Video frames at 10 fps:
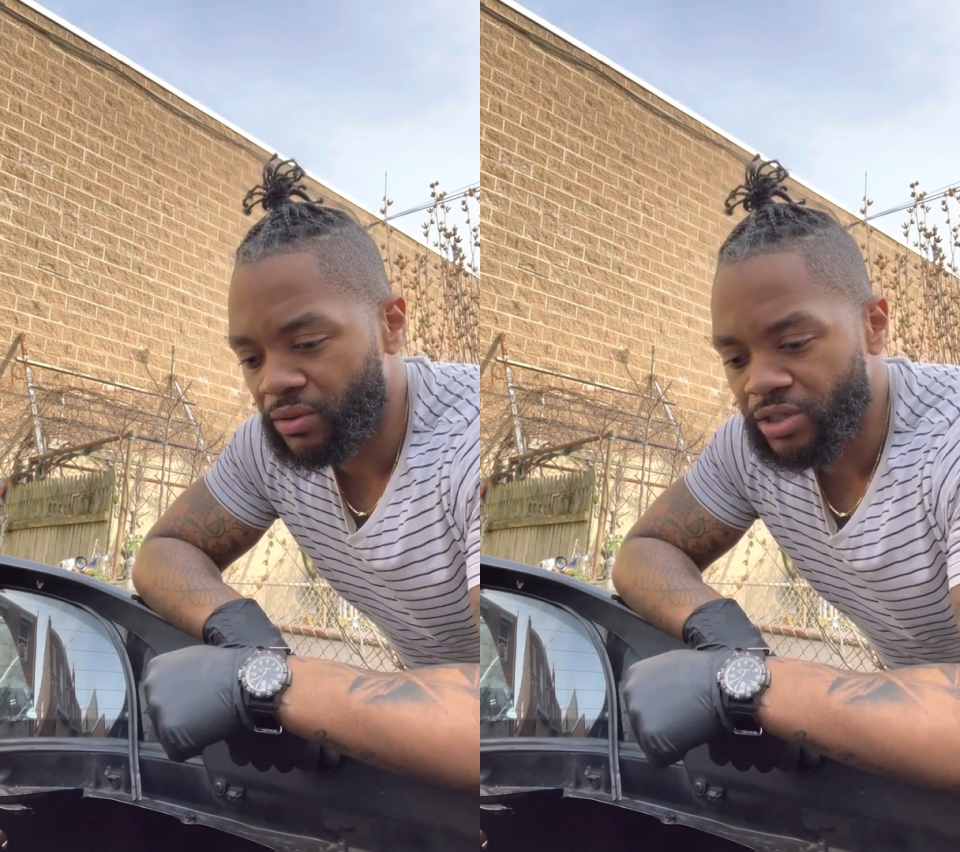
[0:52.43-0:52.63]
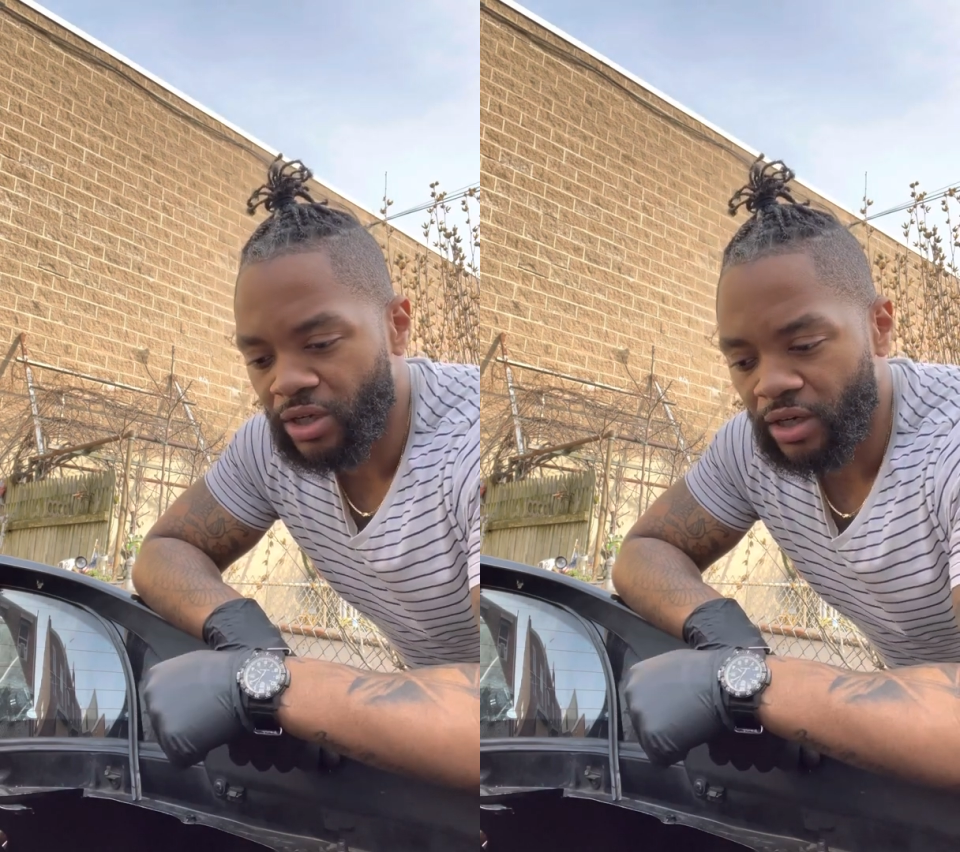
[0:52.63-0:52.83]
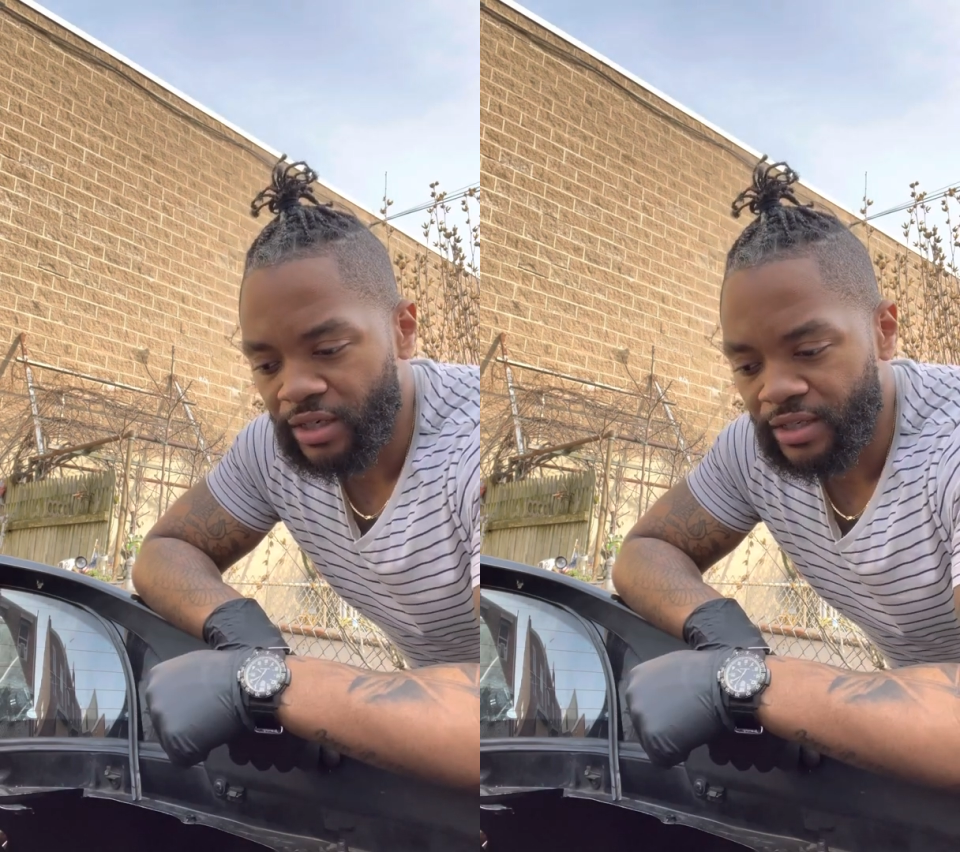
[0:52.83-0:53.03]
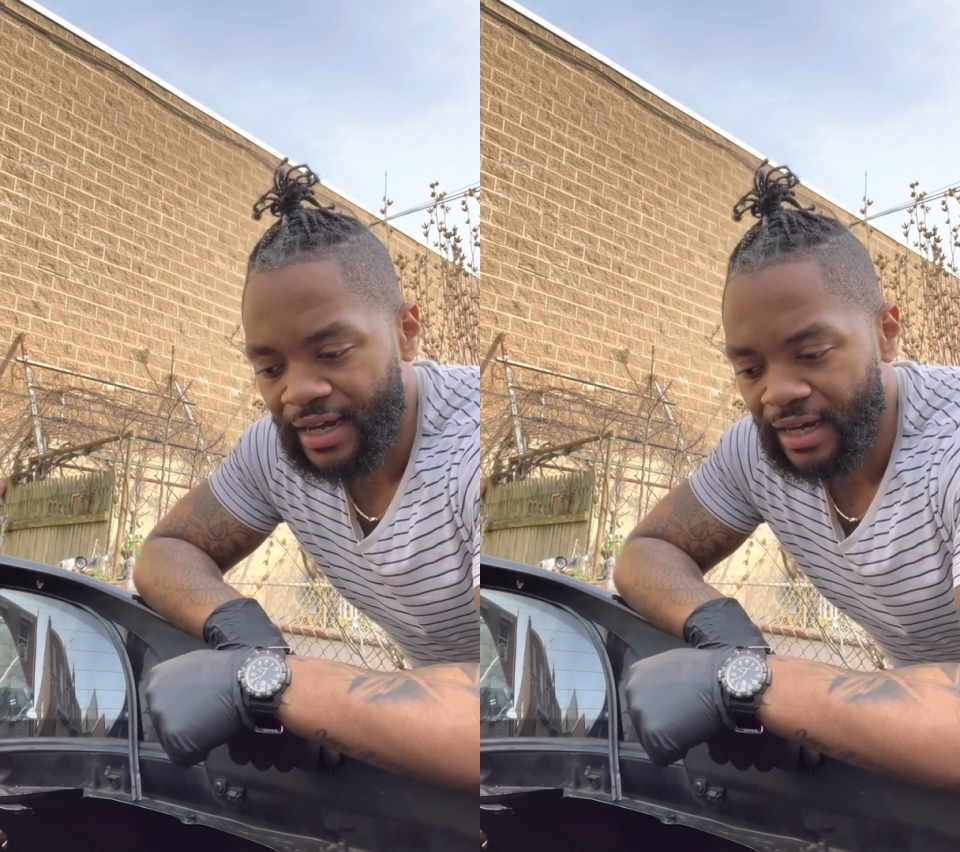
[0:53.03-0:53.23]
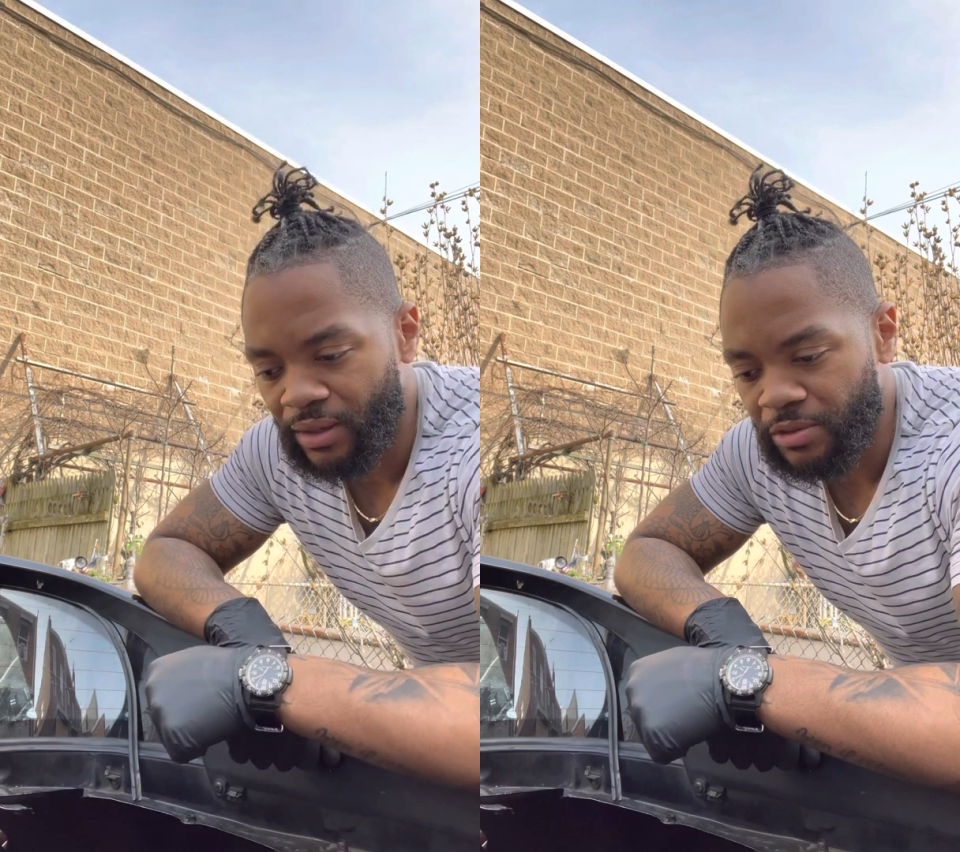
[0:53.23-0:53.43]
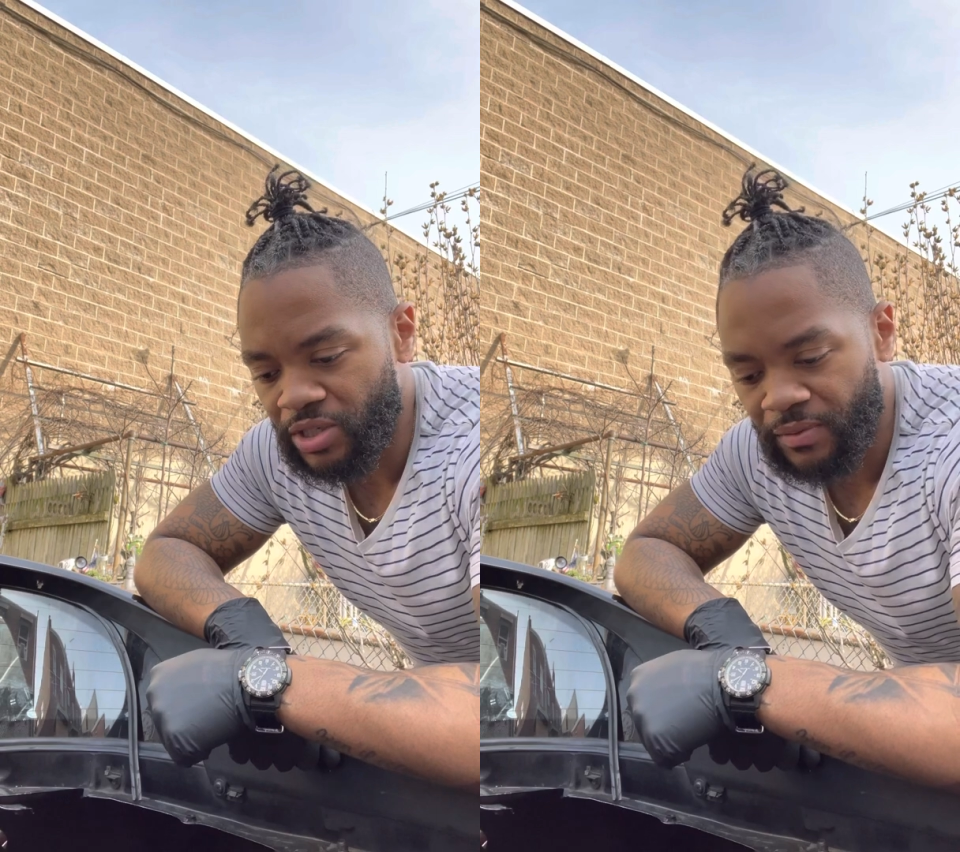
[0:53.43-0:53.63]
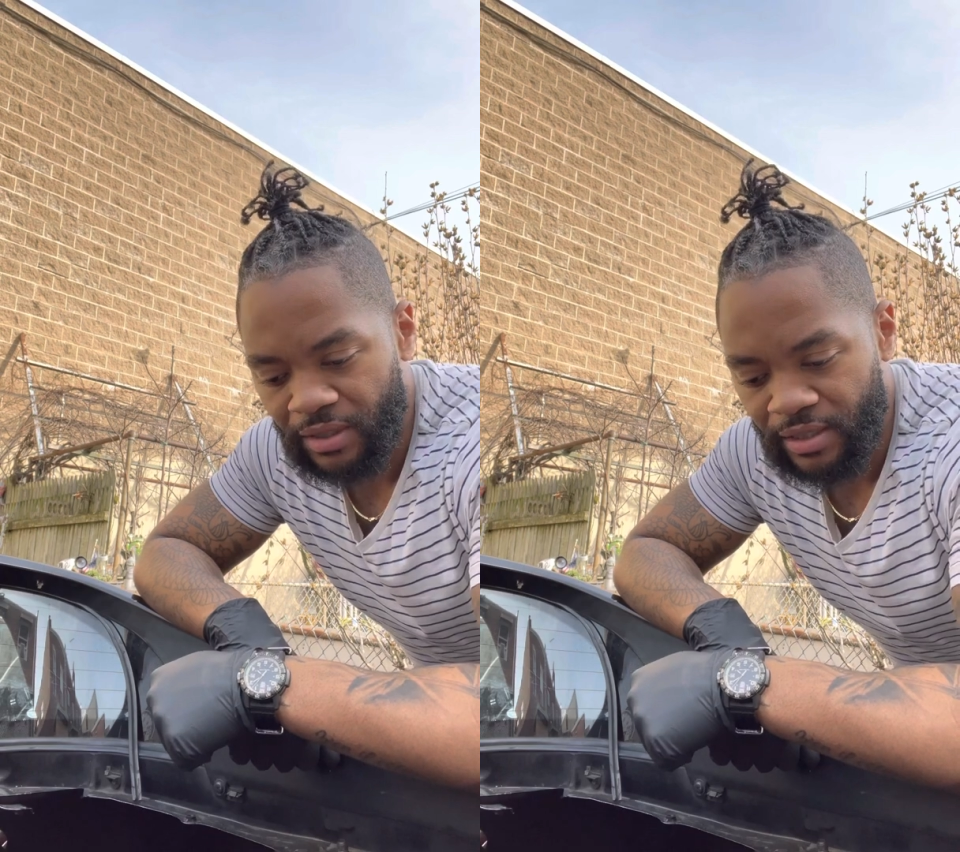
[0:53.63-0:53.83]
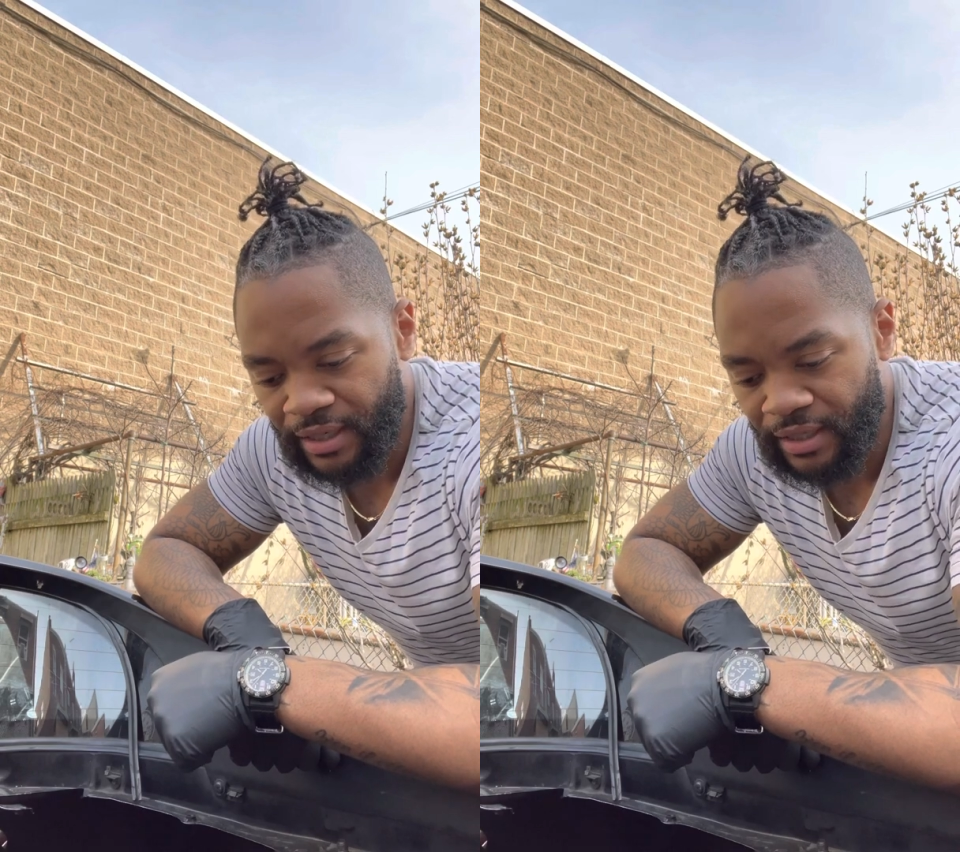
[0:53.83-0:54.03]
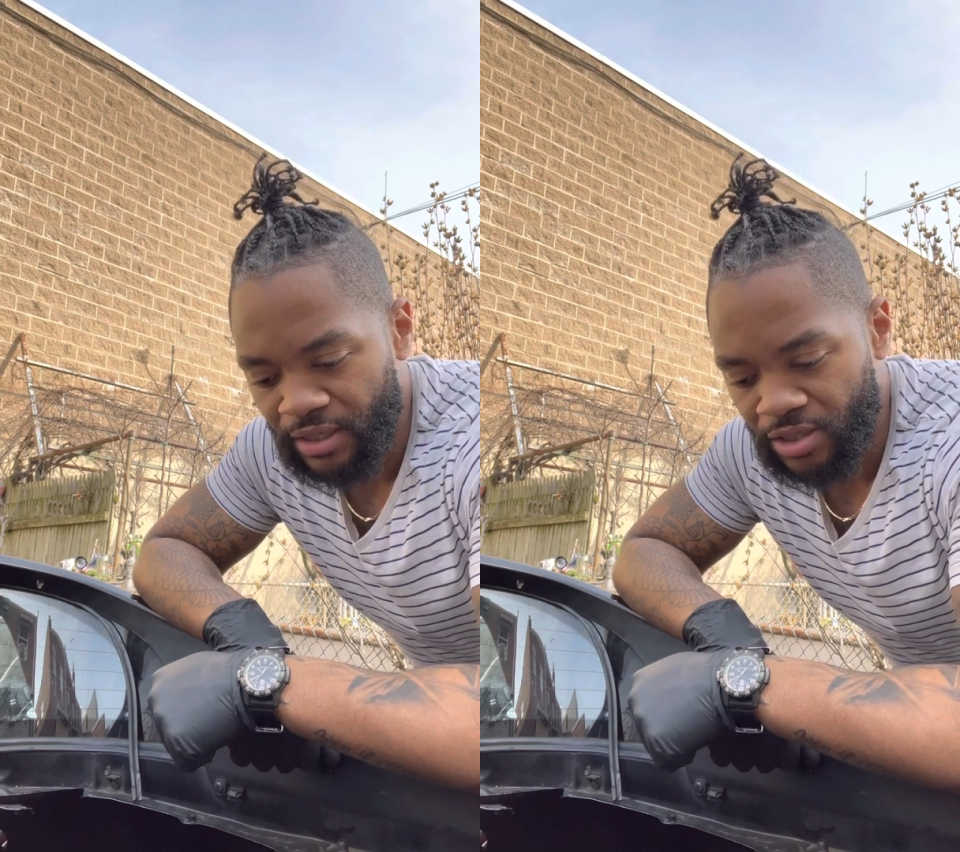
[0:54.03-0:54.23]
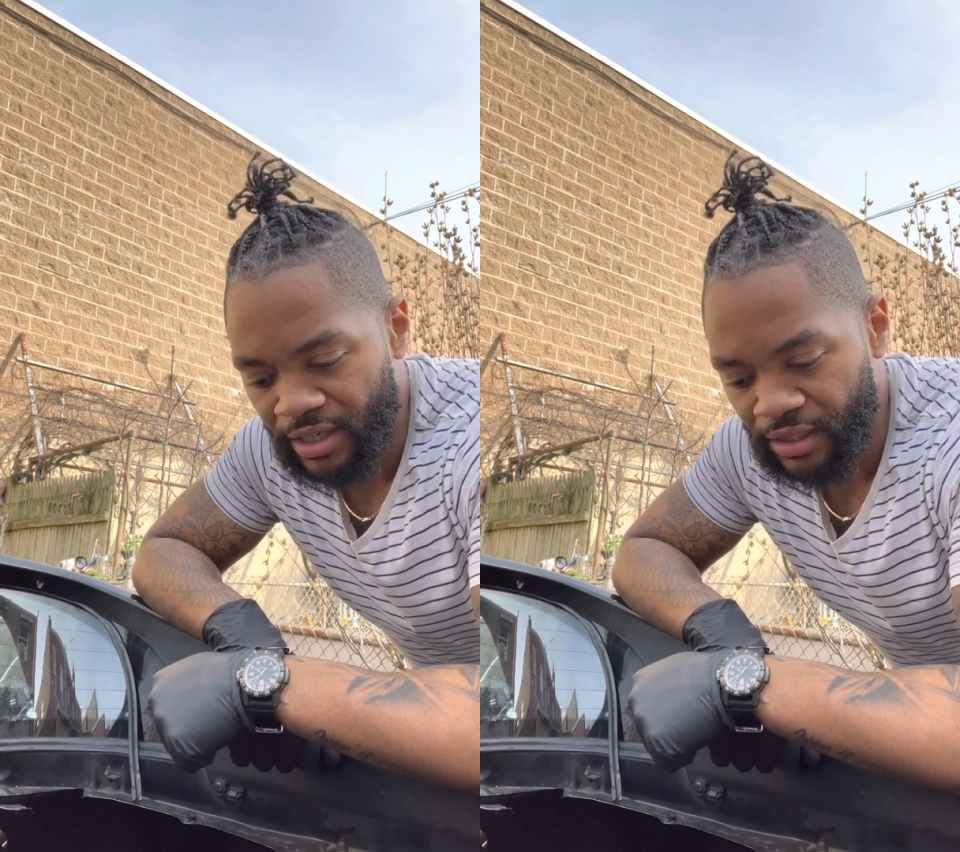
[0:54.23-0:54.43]
this car now, especially with the second
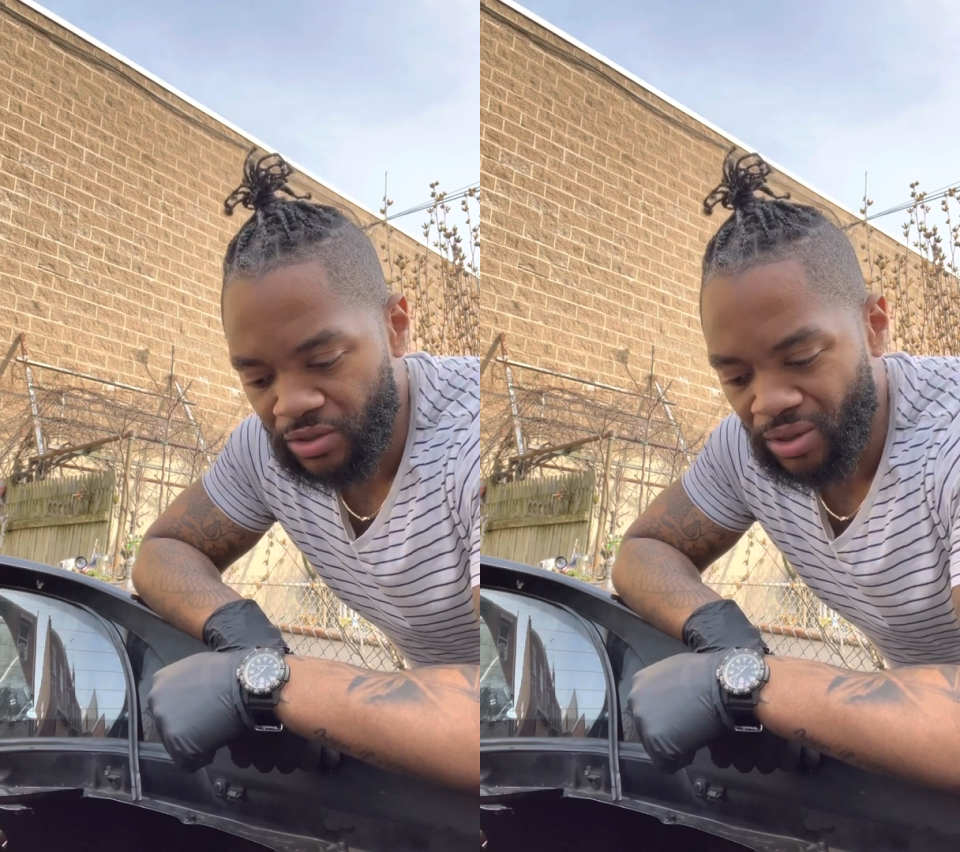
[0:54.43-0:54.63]
injectors,